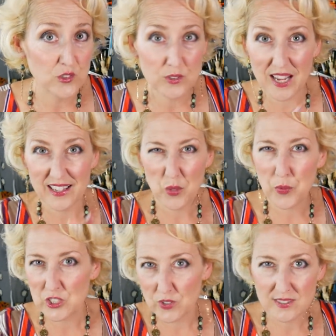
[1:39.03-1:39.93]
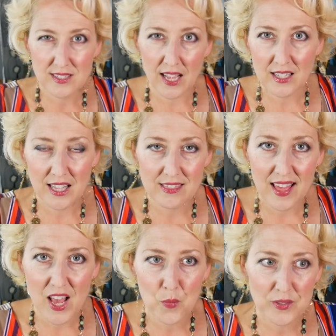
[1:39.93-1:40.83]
So it's kind of like Pinterest style like that,